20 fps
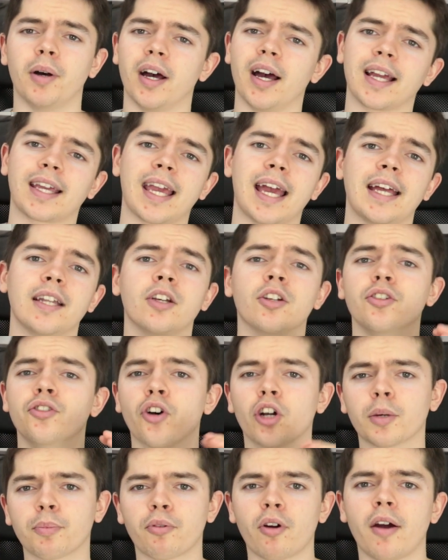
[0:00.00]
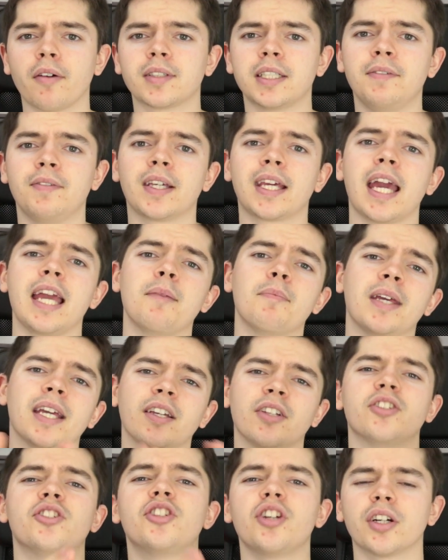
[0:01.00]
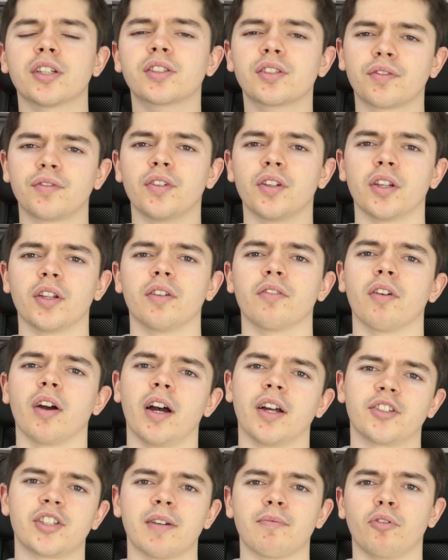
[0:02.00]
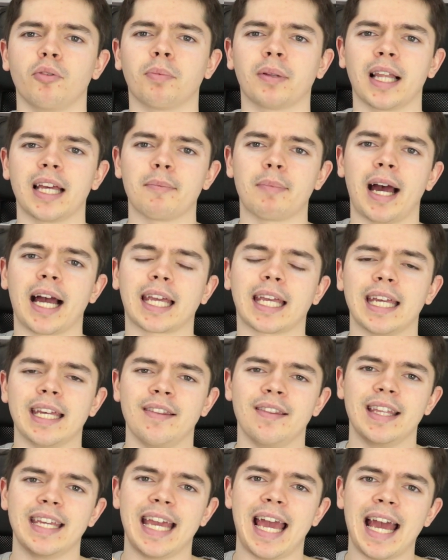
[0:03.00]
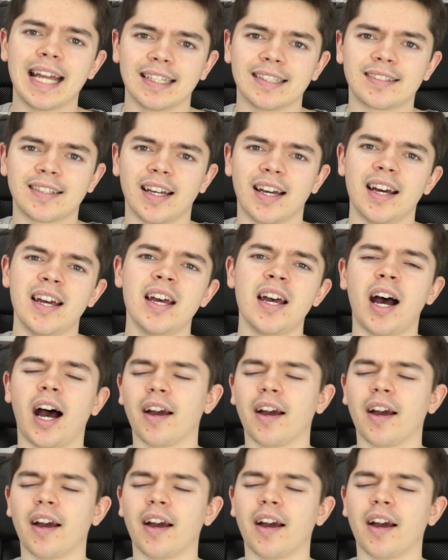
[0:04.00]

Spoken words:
But again, not a priority for gaming, just for the general playback in the editor.